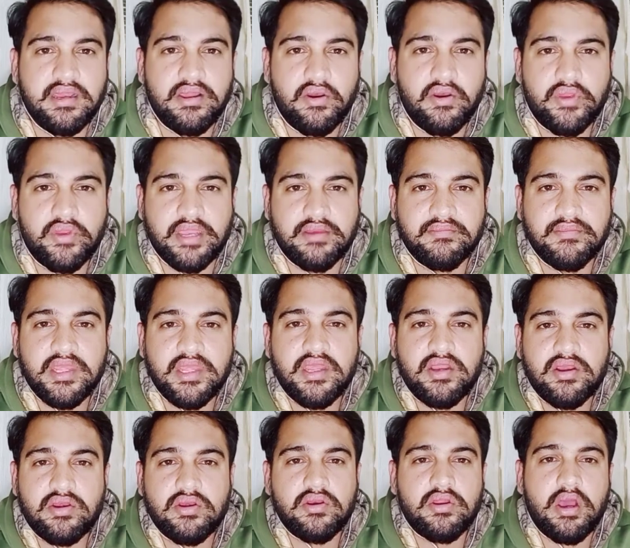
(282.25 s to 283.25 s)
Okay,
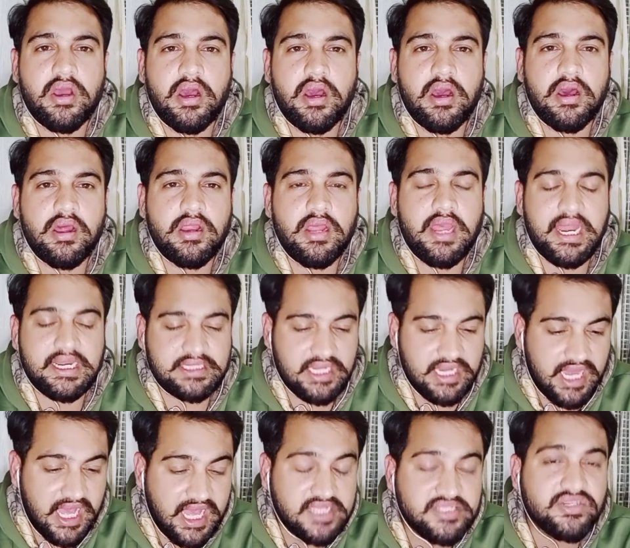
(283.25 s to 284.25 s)
at the
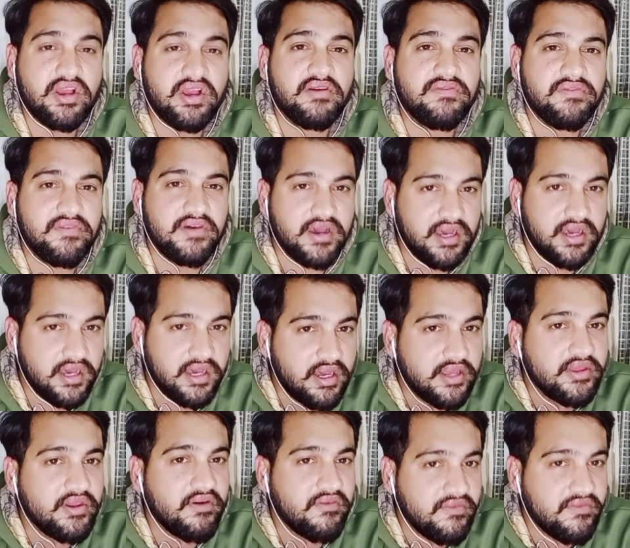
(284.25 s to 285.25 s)
last of
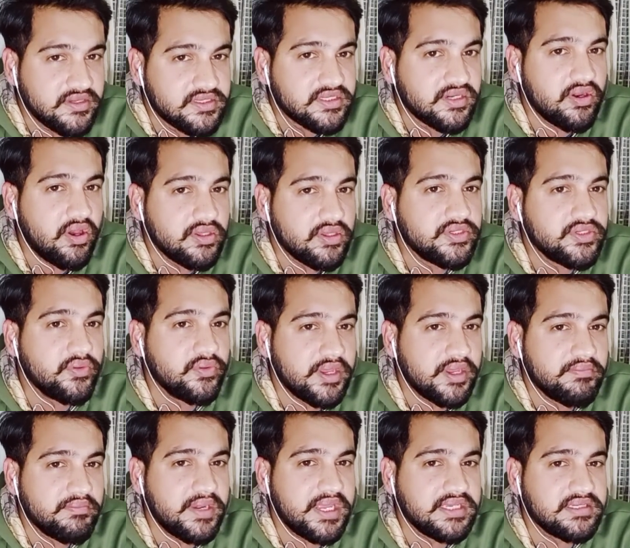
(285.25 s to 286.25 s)
your first clause you
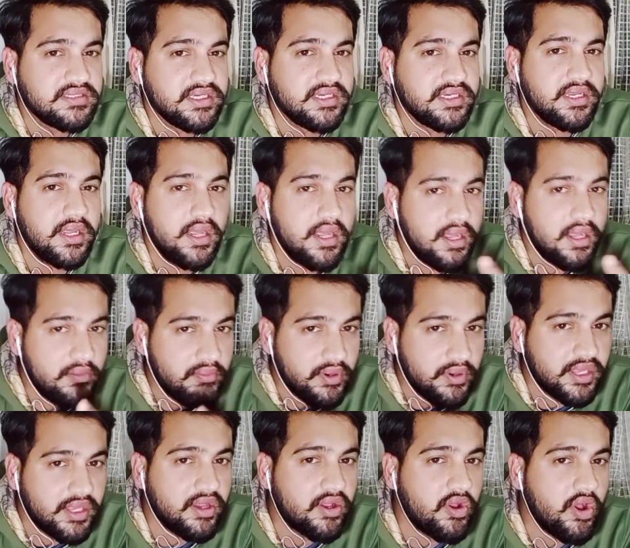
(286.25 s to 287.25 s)
can place it,
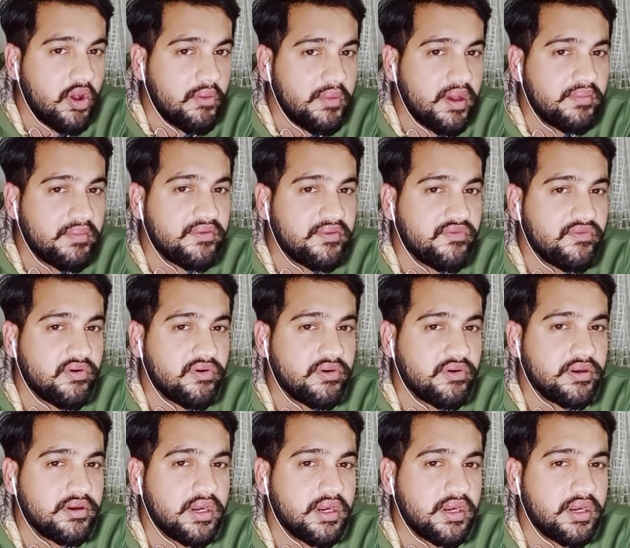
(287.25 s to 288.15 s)
putting a comma before